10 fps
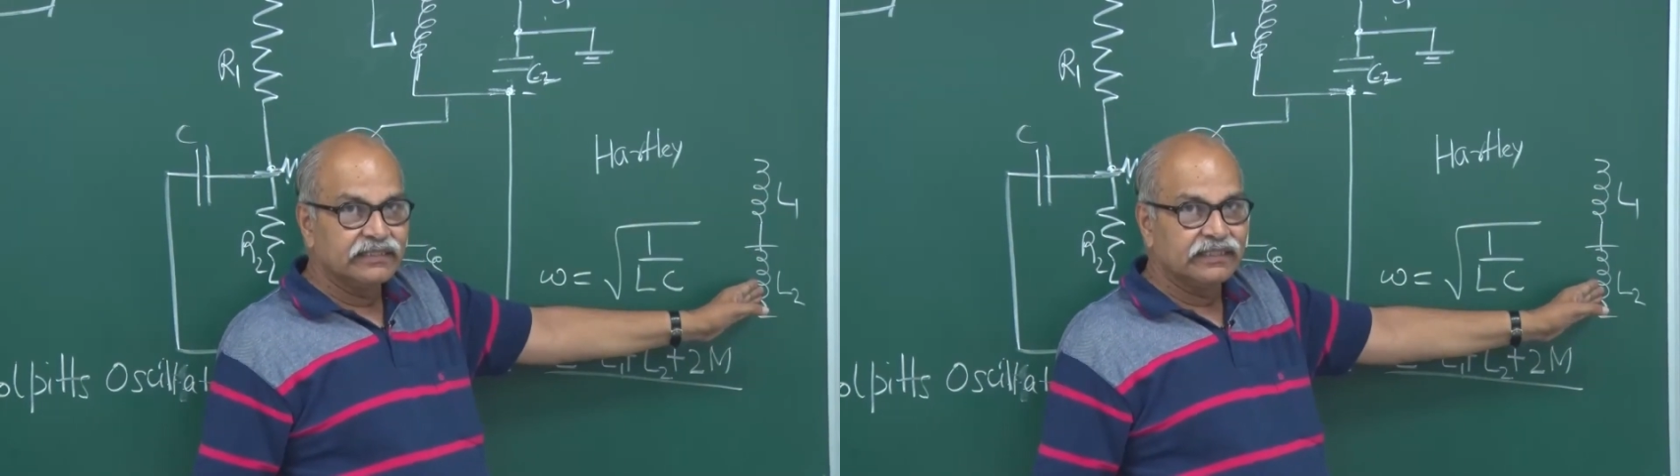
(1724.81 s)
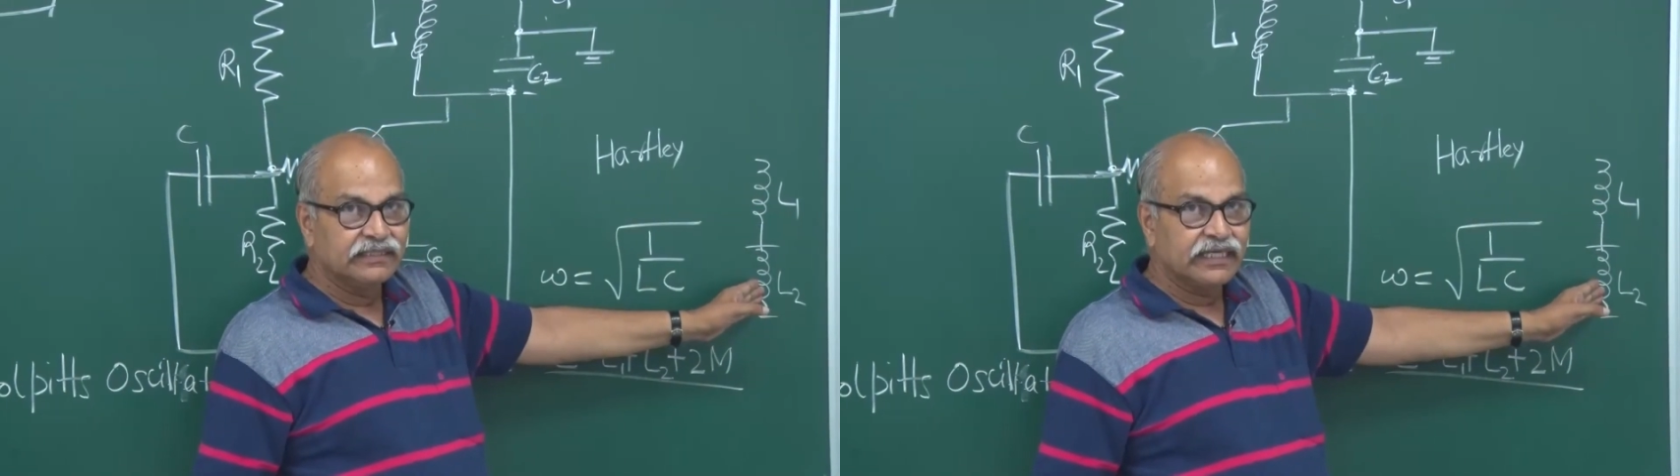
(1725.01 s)

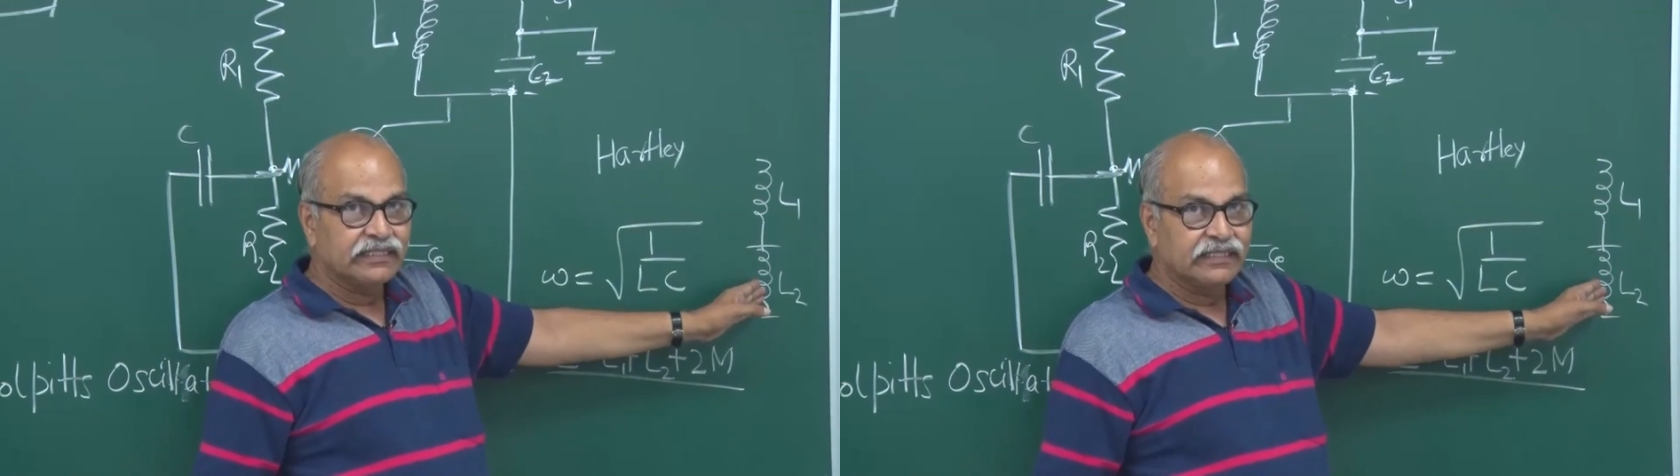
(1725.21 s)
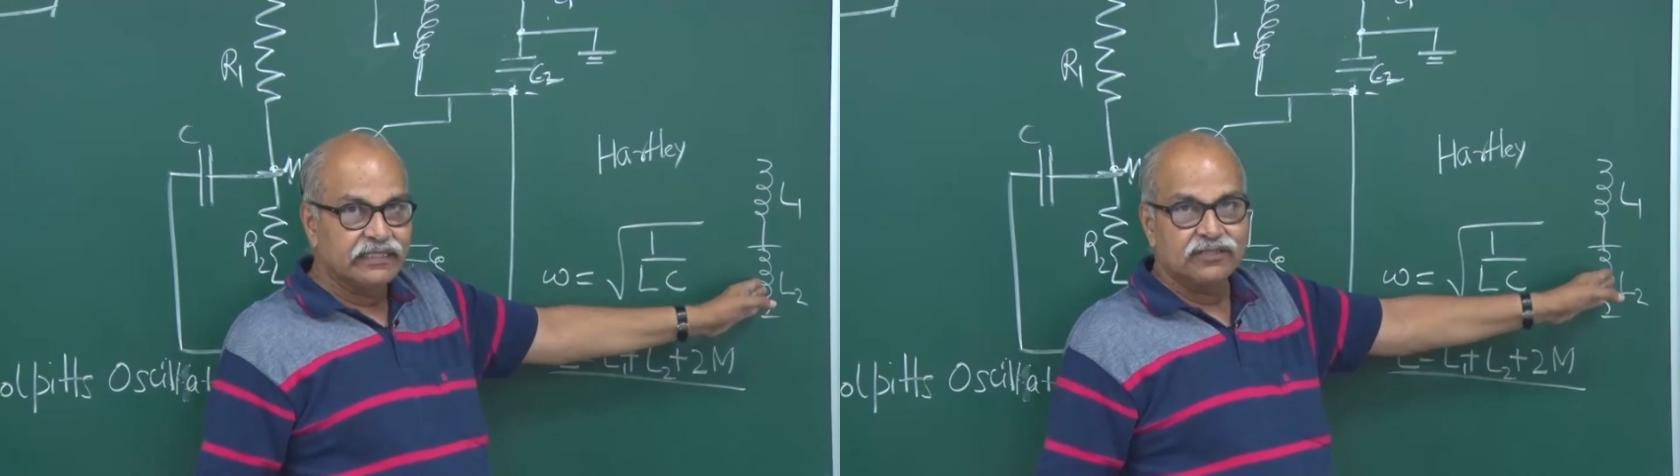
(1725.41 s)
In
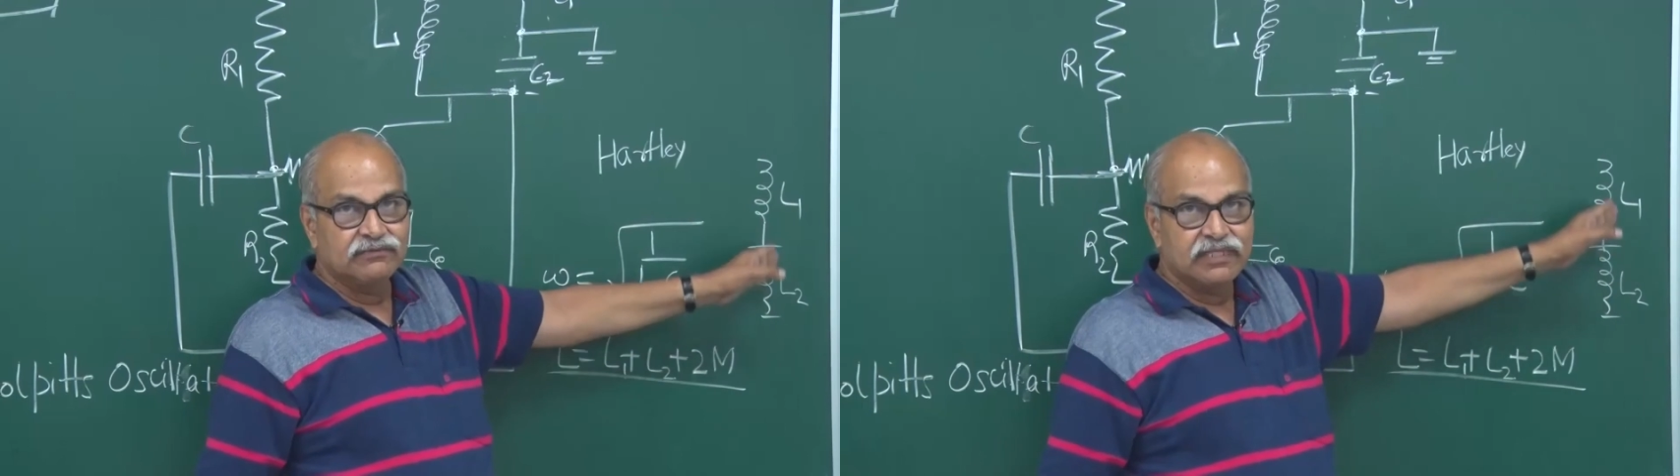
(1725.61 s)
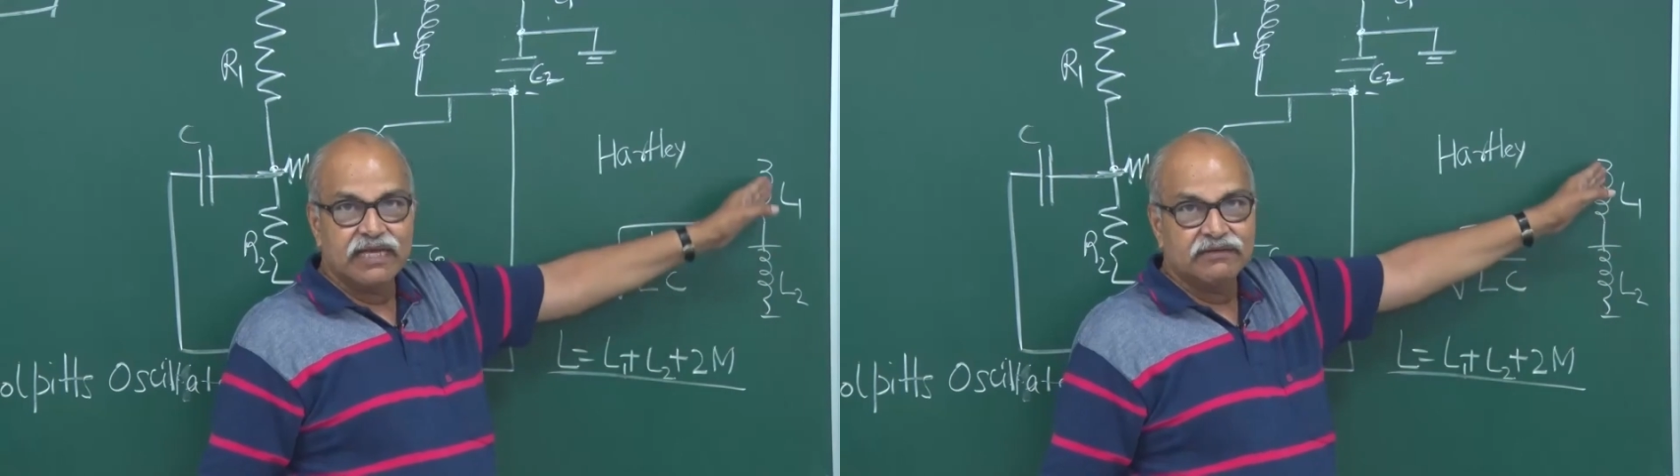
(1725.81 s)
that case, you
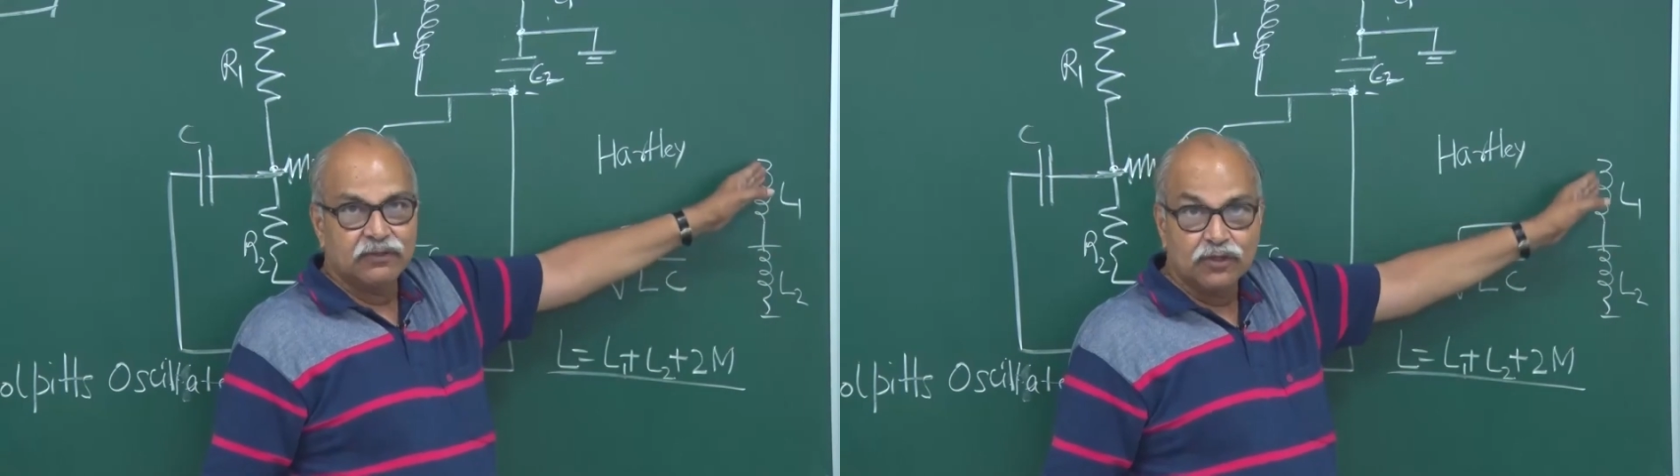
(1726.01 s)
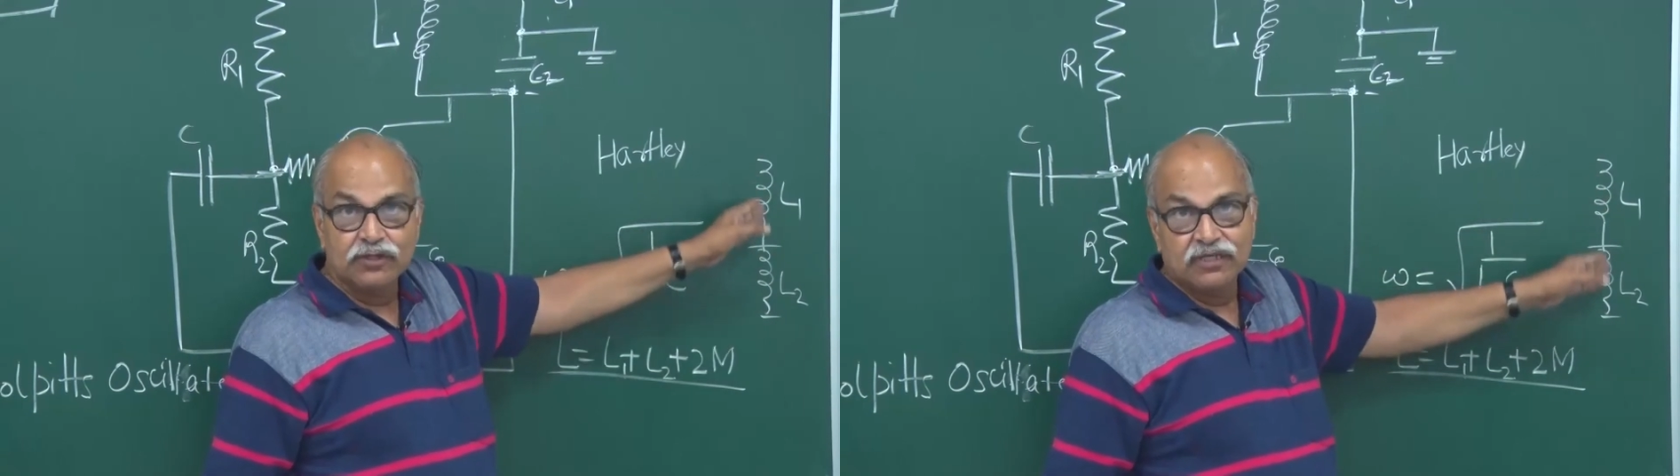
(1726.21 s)
will have a
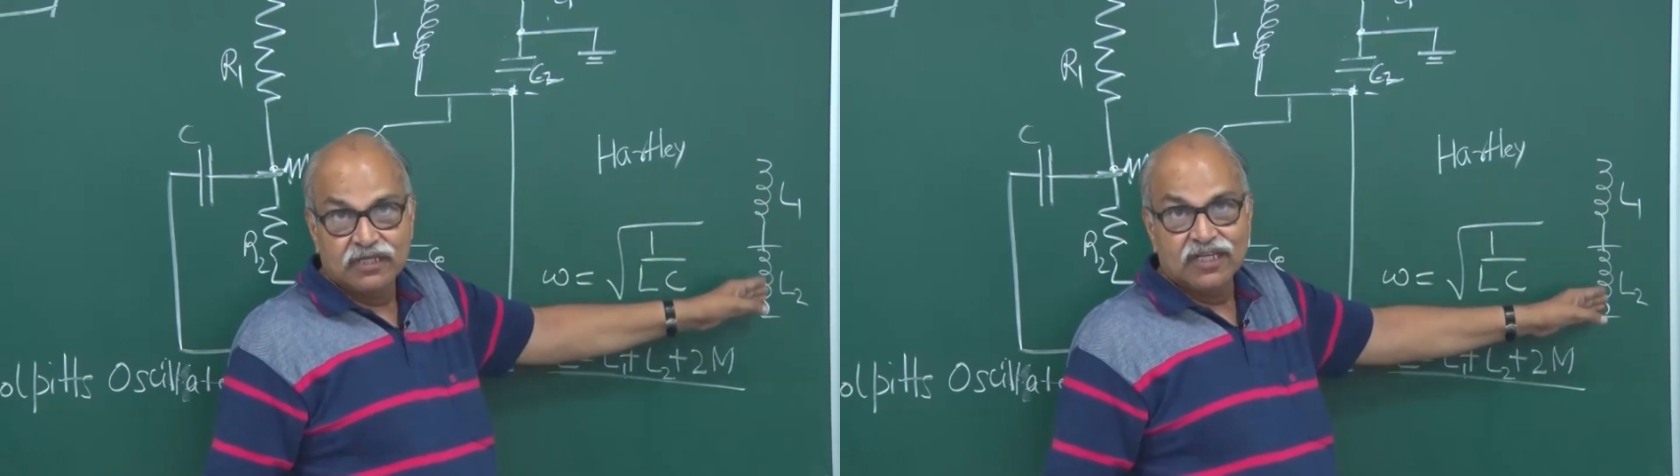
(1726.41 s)
good